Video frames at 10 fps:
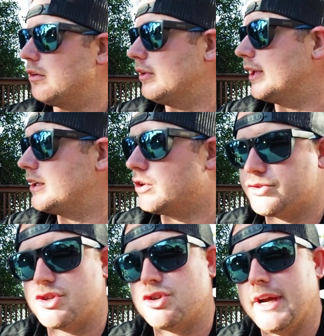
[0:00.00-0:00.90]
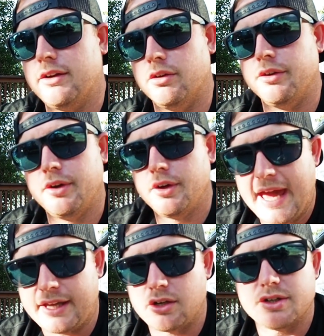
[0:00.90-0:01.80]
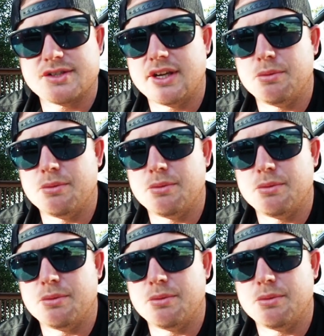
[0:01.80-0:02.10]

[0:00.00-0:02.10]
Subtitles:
I'd really concentrate on accuracy